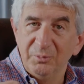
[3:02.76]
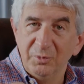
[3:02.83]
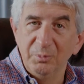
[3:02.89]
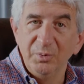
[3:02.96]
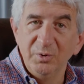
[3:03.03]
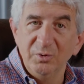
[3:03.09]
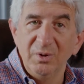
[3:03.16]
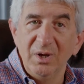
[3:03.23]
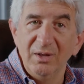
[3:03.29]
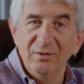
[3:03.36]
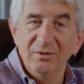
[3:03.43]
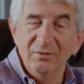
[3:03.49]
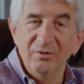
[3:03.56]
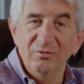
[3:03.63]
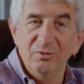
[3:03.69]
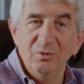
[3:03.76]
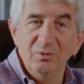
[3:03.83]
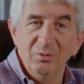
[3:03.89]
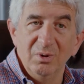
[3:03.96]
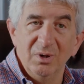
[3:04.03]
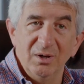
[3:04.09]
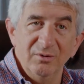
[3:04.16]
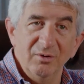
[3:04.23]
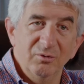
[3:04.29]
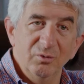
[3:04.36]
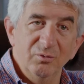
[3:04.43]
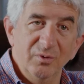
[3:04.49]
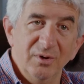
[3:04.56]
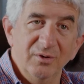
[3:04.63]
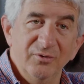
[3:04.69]
to put together these
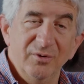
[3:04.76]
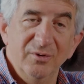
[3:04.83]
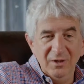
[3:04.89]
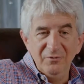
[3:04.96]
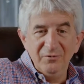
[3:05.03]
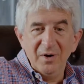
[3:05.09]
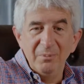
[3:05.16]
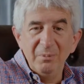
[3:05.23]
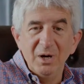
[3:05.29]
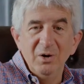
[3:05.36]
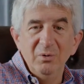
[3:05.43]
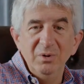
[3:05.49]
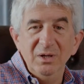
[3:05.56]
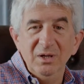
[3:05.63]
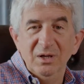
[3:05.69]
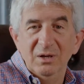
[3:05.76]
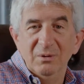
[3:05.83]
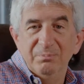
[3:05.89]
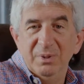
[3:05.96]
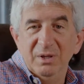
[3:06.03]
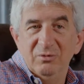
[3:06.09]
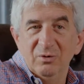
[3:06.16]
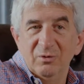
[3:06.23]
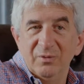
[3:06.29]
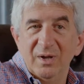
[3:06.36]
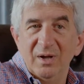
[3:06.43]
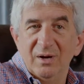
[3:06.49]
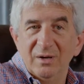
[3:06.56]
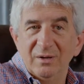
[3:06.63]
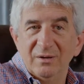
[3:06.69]
two fields. If I'm owning a piece of
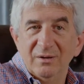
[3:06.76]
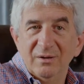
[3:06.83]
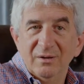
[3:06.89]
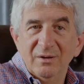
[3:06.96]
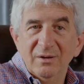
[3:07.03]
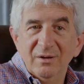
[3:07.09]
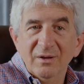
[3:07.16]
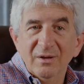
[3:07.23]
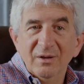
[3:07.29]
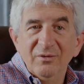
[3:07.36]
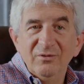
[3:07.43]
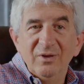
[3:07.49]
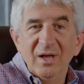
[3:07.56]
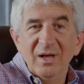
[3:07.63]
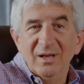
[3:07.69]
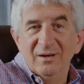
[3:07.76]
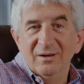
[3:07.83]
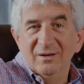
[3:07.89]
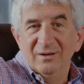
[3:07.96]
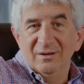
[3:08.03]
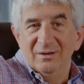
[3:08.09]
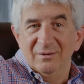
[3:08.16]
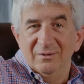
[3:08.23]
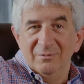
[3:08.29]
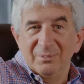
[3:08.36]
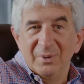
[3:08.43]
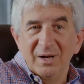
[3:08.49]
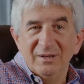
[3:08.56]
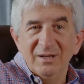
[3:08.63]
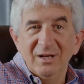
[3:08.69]
AI, then
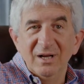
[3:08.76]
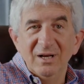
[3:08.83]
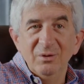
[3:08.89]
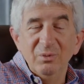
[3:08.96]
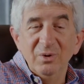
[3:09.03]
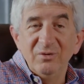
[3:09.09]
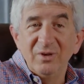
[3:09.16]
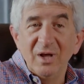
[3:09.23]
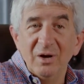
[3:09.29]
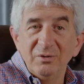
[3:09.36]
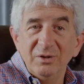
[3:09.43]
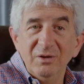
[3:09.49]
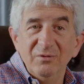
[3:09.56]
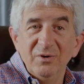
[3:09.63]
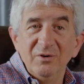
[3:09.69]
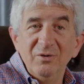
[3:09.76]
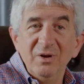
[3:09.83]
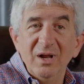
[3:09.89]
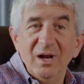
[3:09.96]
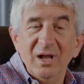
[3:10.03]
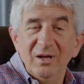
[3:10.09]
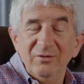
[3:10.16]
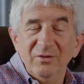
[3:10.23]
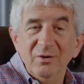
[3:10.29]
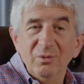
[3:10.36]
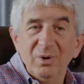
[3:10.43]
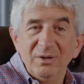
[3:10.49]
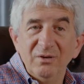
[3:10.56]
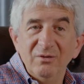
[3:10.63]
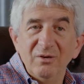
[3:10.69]
practically without even realizing
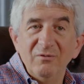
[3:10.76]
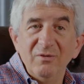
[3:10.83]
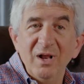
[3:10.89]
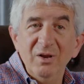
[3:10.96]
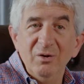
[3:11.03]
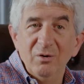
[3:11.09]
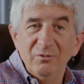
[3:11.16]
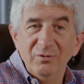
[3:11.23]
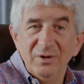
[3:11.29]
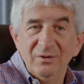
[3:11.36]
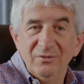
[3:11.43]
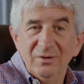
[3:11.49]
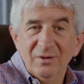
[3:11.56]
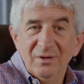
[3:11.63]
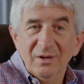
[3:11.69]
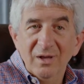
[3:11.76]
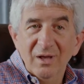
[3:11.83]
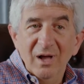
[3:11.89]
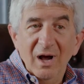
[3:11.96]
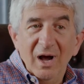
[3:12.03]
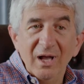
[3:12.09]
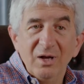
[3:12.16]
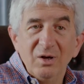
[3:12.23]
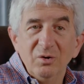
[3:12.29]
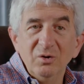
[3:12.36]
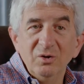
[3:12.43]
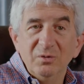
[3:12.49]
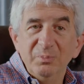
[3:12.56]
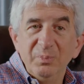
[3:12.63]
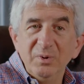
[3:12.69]
what is the value of it, I
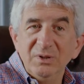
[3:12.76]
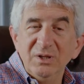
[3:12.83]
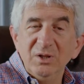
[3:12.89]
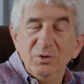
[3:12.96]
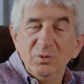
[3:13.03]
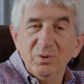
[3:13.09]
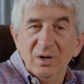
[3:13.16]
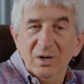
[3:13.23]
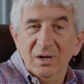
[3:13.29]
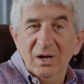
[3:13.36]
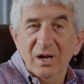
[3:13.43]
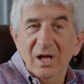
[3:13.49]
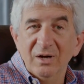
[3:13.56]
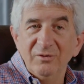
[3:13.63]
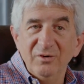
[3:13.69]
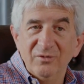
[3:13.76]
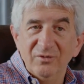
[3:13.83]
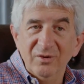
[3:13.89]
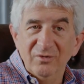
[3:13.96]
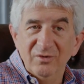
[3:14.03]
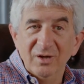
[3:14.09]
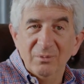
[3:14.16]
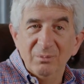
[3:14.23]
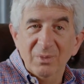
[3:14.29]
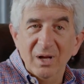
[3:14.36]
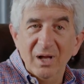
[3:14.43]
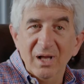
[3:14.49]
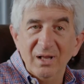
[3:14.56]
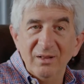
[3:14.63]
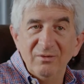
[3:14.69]
could put into a larger system,
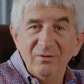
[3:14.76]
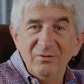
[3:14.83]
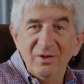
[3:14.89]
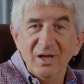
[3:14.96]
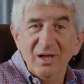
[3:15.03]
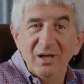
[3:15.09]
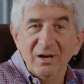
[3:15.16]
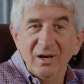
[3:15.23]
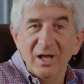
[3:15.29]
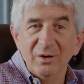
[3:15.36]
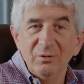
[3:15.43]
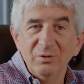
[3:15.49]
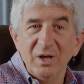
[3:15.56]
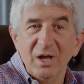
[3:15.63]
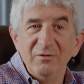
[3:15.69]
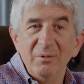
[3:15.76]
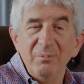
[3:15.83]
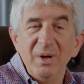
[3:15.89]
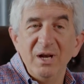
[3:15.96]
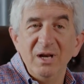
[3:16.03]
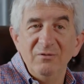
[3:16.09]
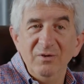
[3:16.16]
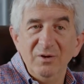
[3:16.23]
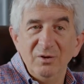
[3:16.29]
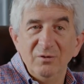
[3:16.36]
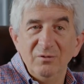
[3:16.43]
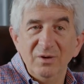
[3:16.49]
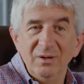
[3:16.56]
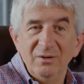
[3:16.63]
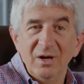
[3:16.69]
and then I could have a benefit
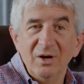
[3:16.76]
of it